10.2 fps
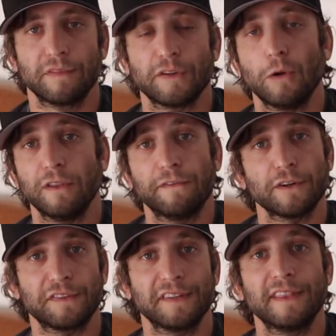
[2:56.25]
So the
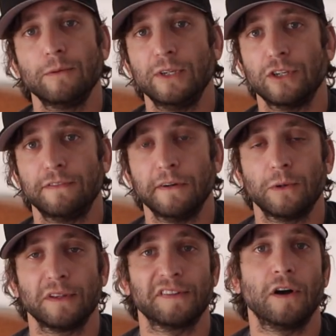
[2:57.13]
first thing we should
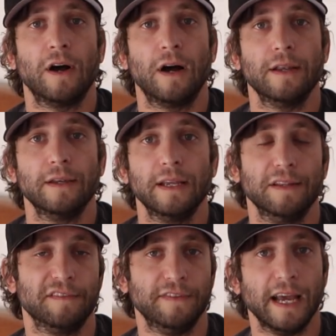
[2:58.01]
focus on
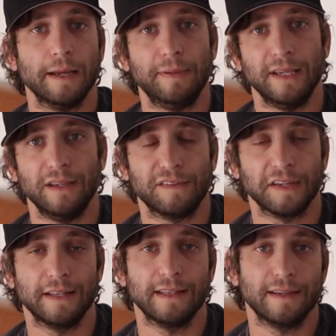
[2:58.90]
is V I Ps,
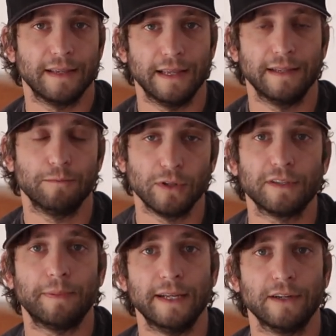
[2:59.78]
and it will
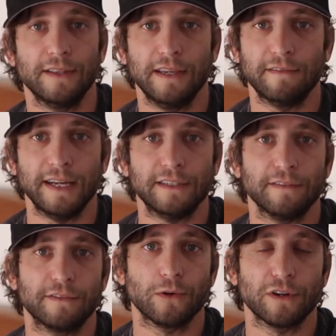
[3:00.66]
depend on the event,
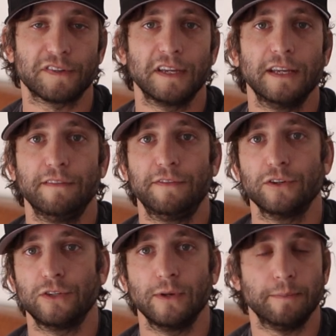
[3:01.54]
course. If
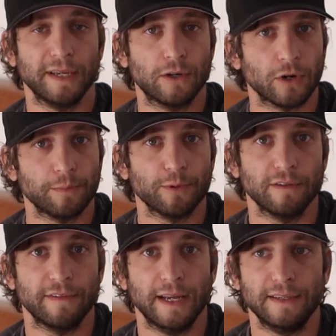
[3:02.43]
you're doing a big
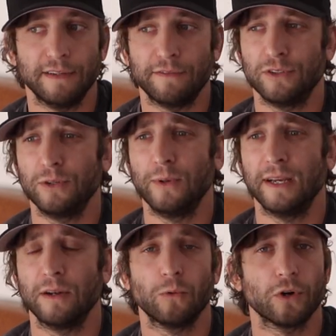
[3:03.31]
corporate event, if you're
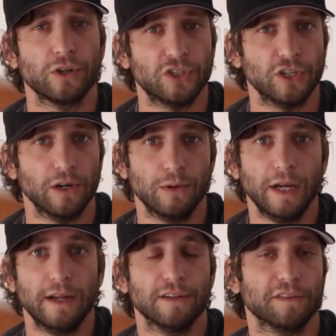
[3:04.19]
doing an award show,
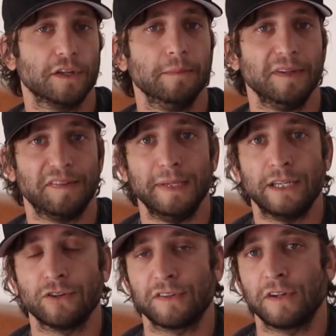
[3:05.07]
there's going to be
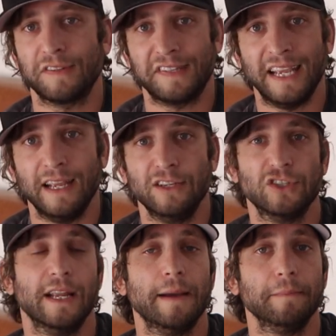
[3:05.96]
speakers on
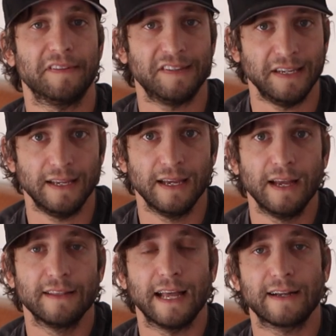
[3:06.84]
stage, an M C,
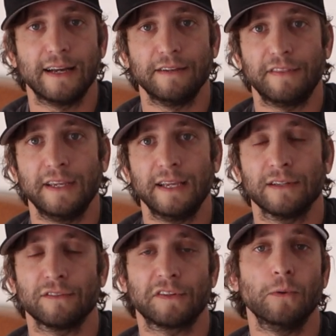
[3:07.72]
that kind of thing.
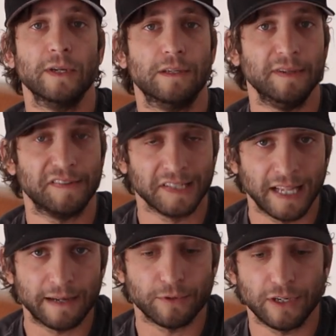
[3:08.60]
There's going to be
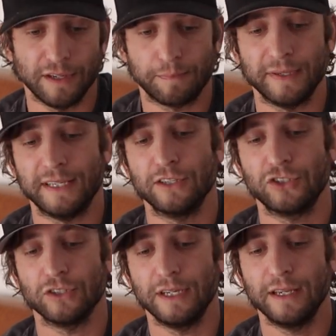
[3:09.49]
celebrities,
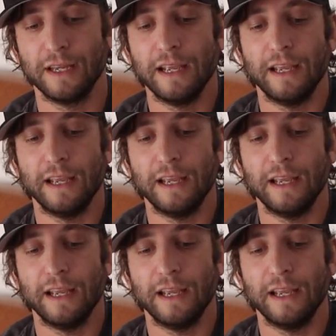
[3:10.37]
potentially.